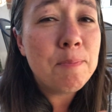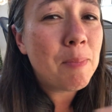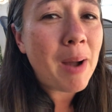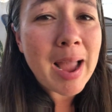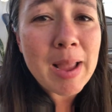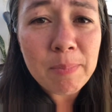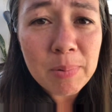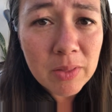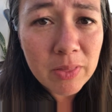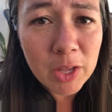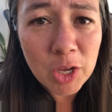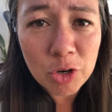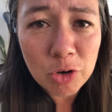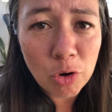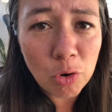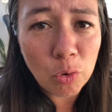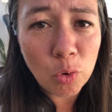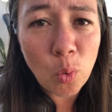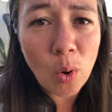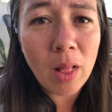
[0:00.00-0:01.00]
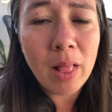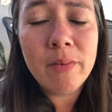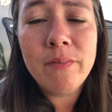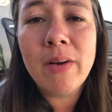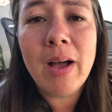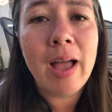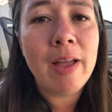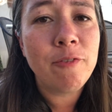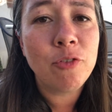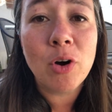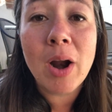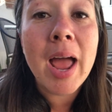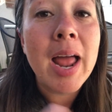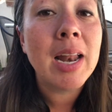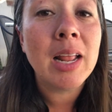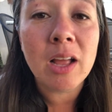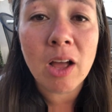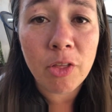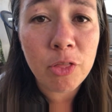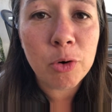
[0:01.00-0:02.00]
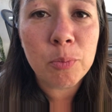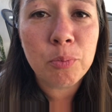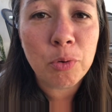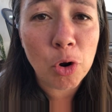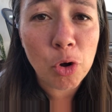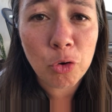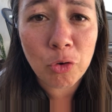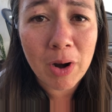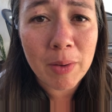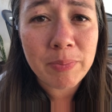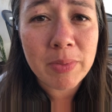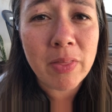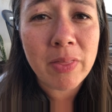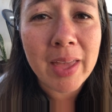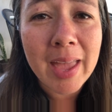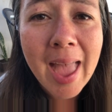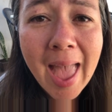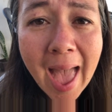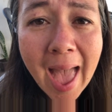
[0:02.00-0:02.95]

It might be that you don't qualify for any other program that they